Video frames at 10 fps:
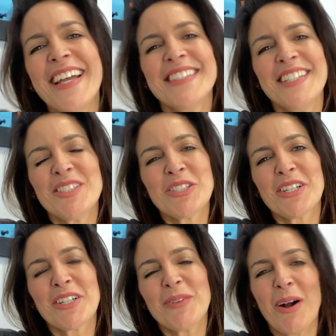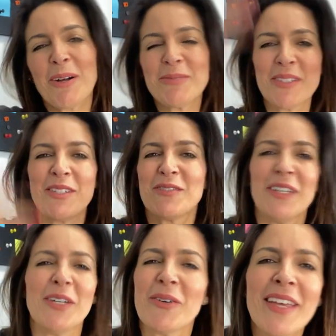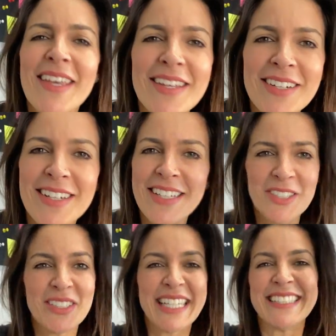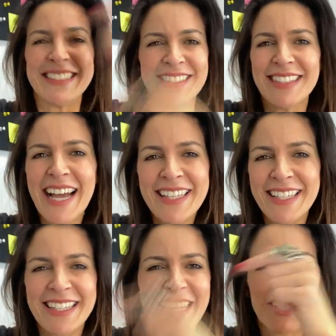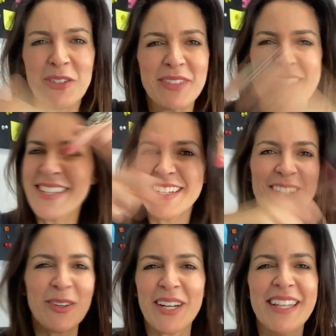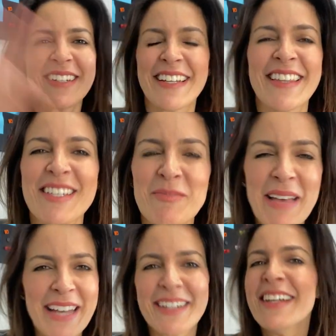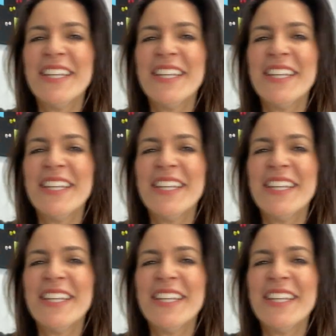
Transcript: Hey teacher, welcome to this video here. You can like it. I don't know if it's here or here, it doesn't matter.